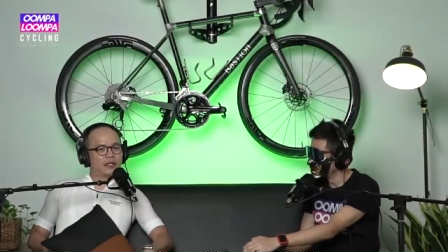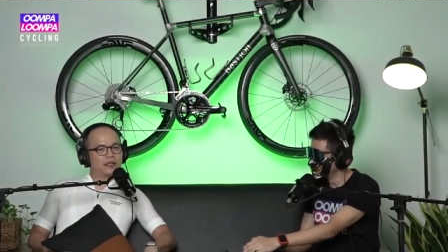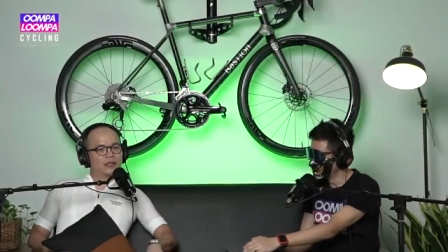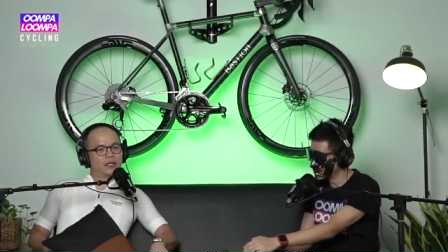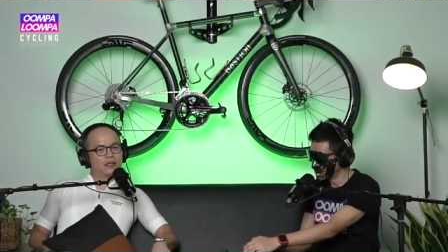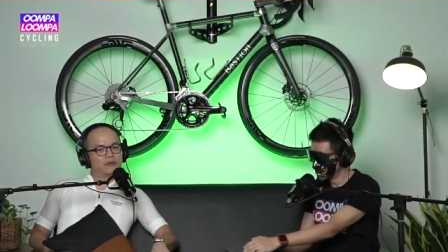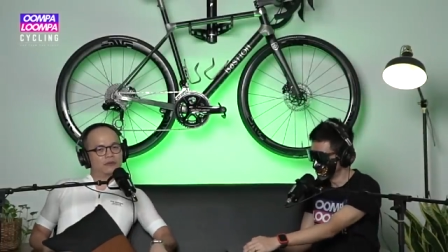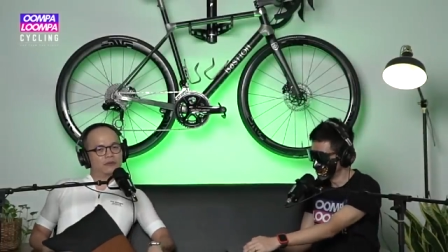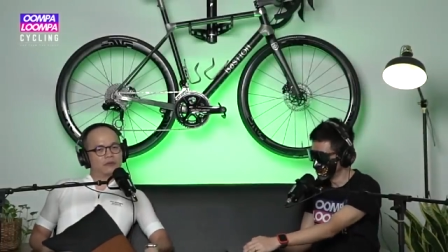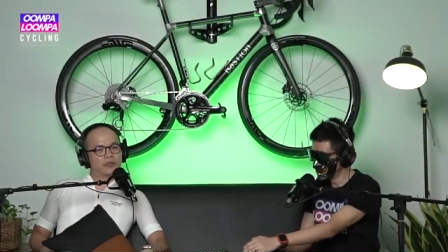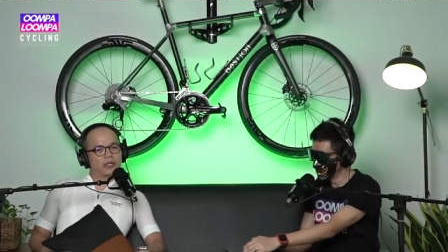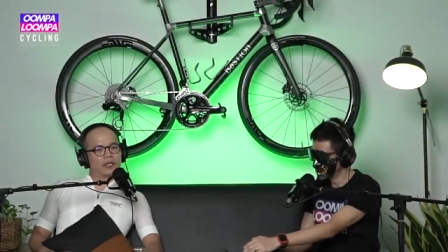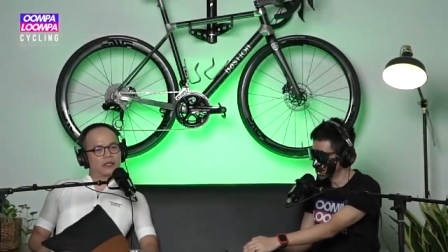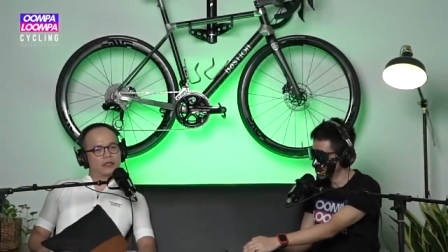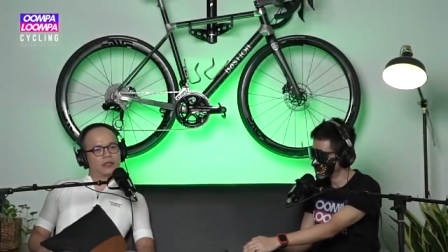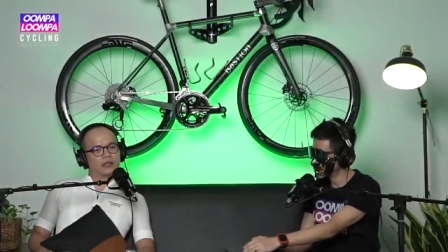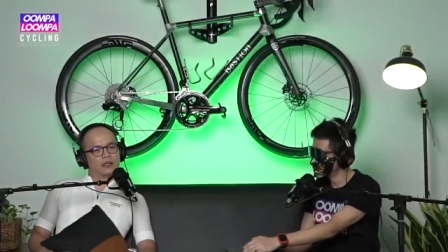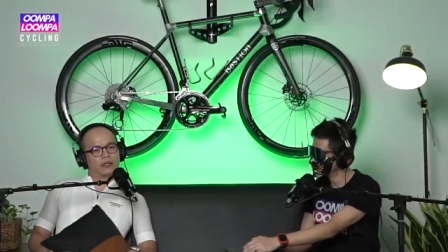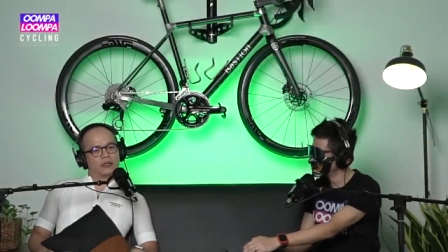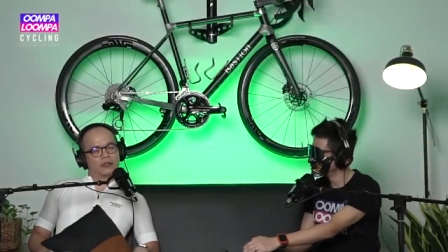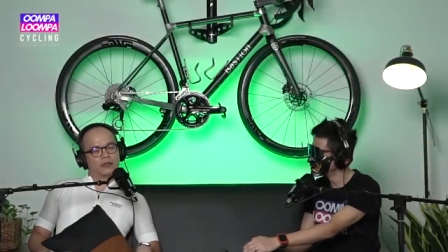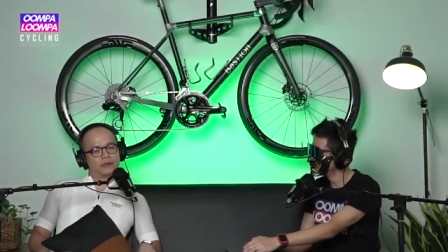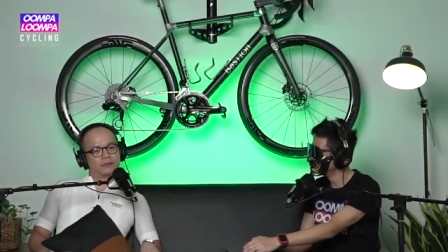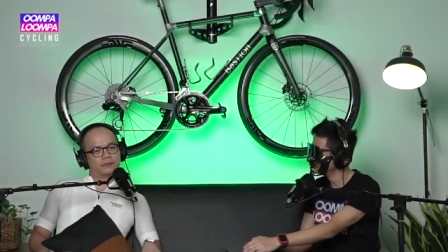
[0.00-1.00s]
and then you get
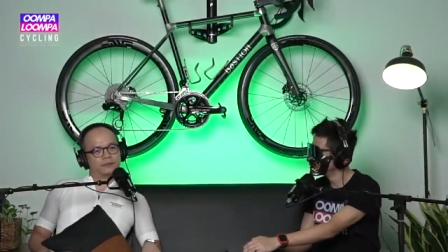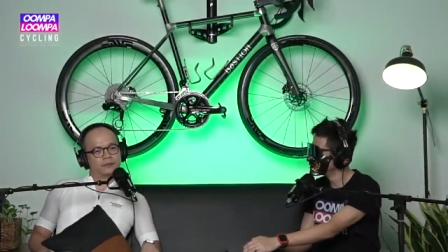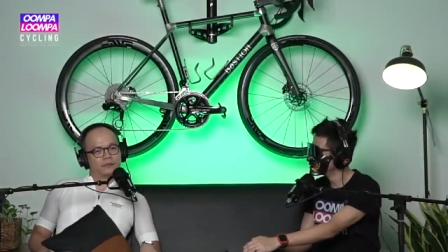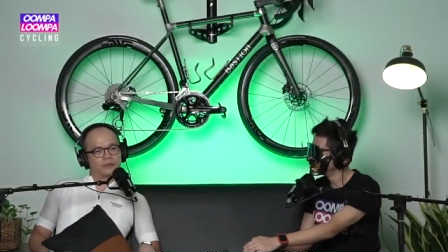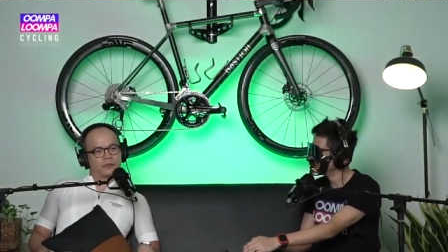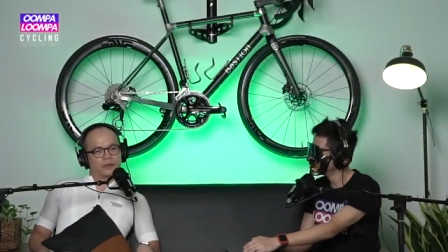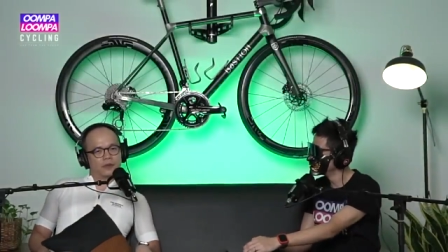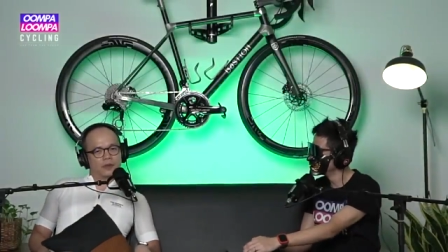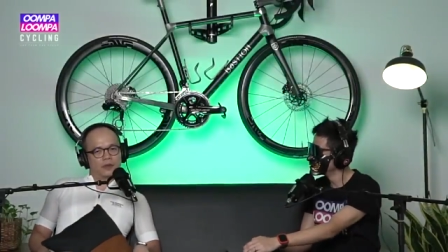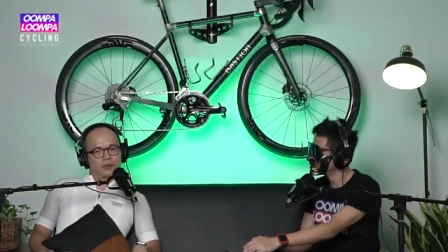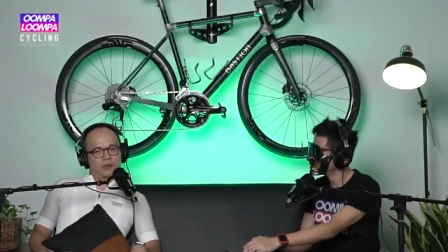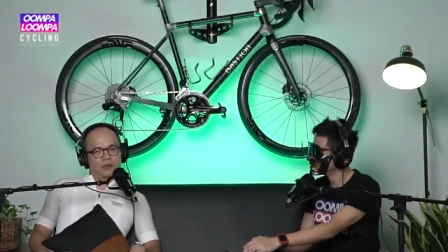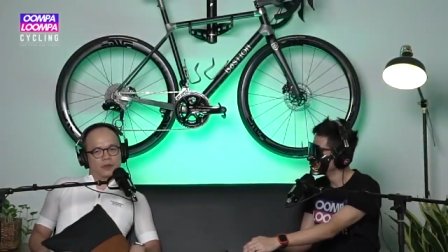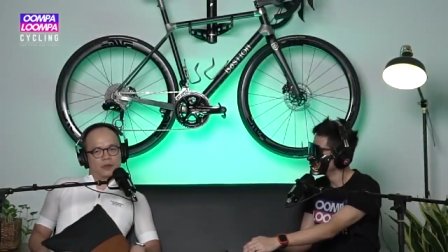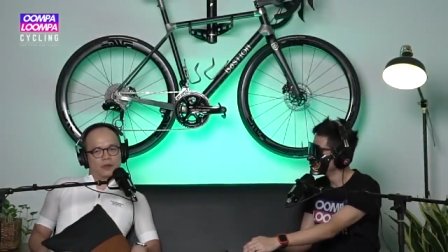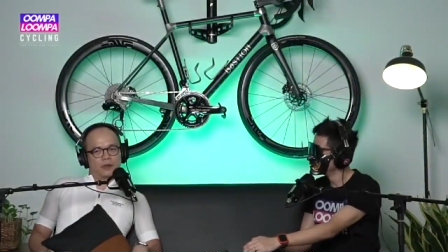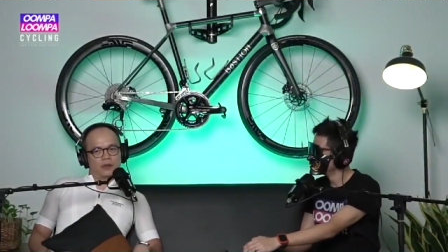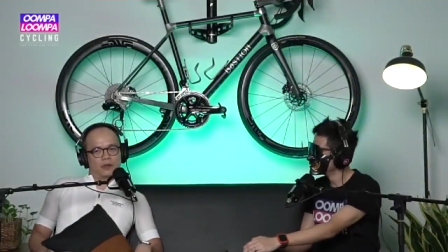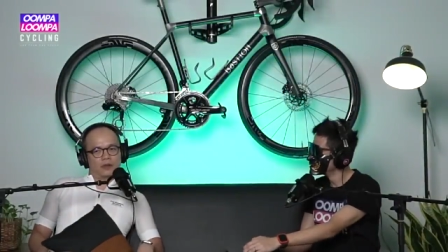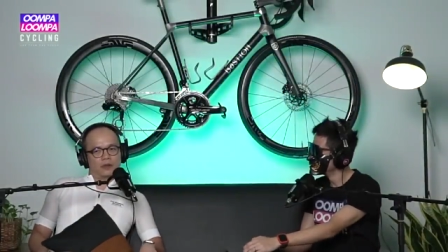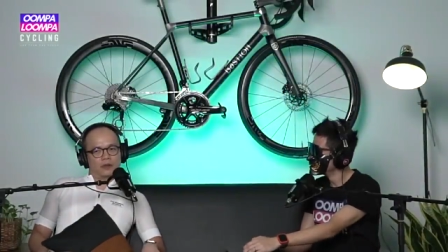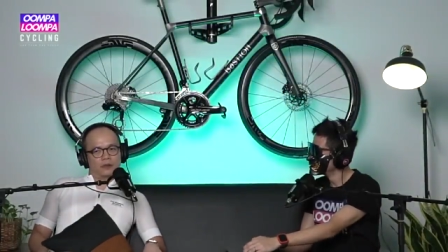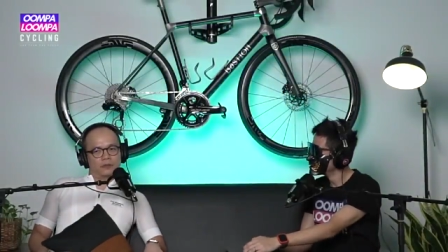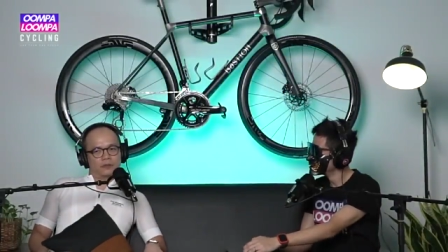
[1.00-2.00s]
uh
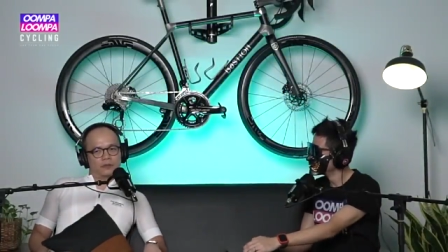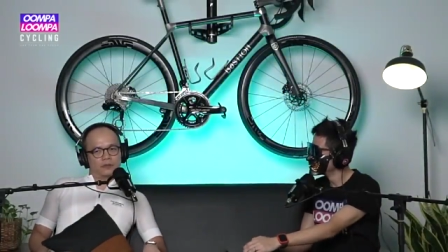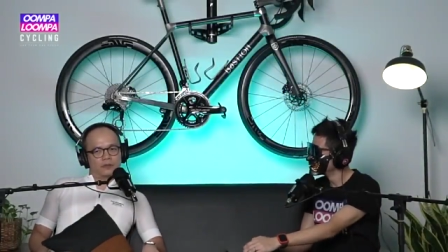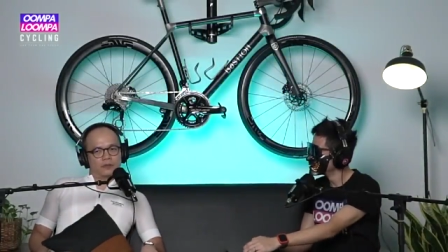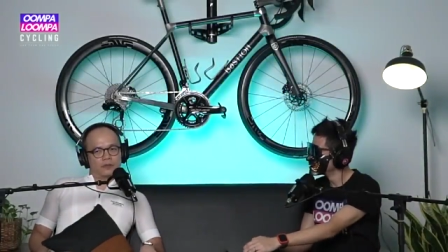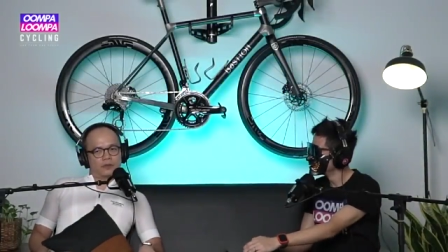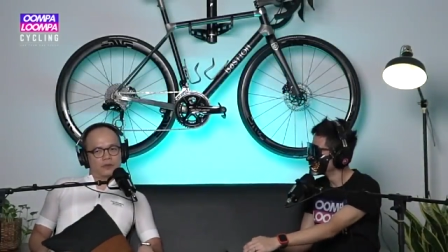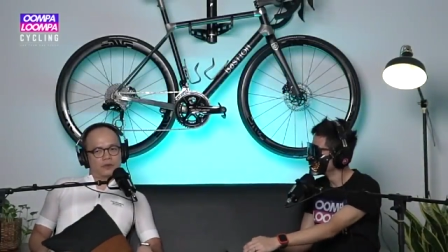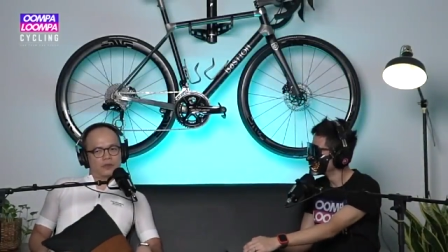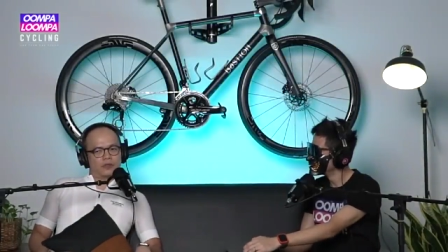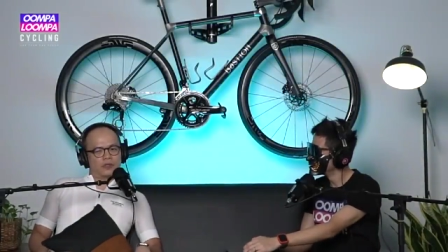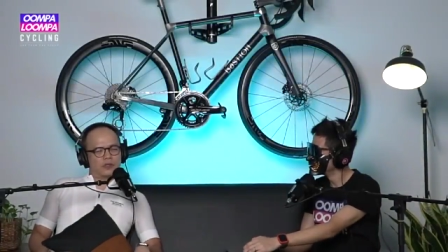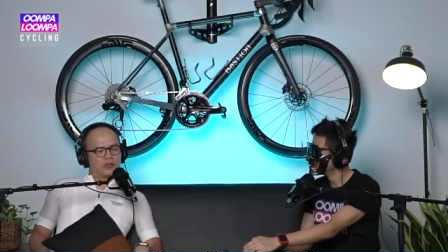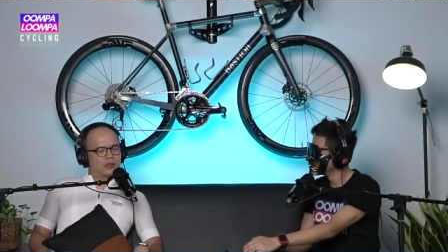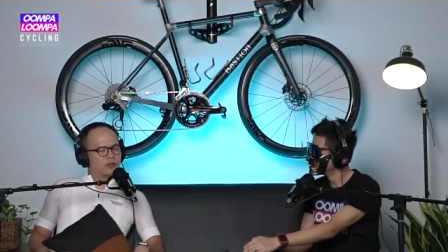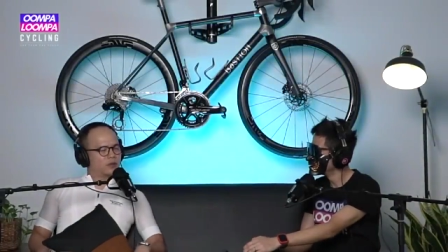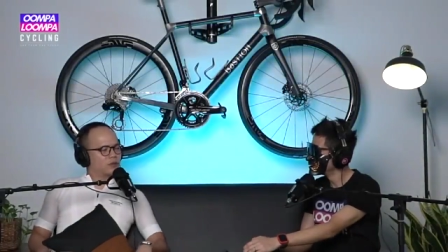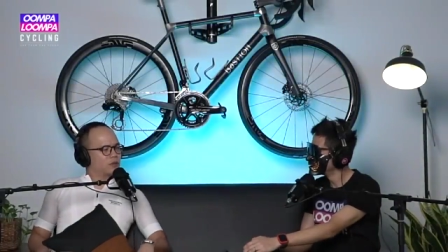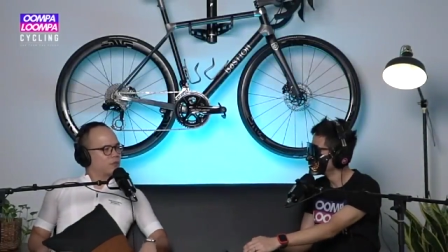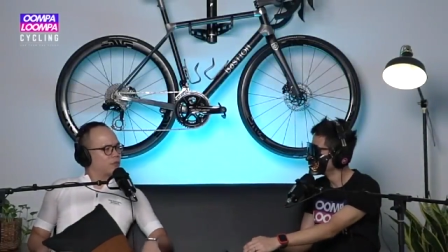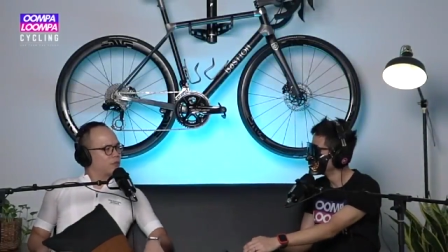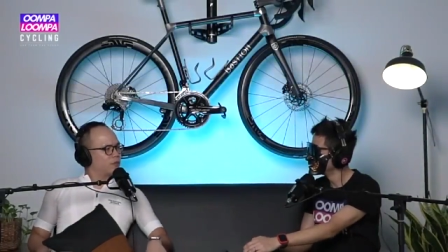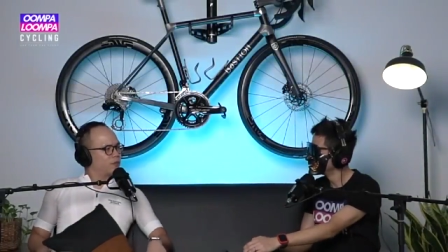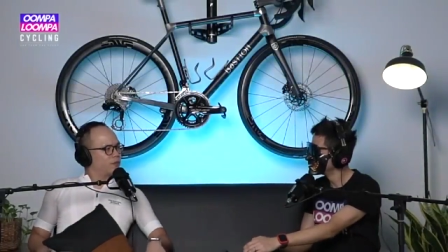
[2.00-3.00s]
um just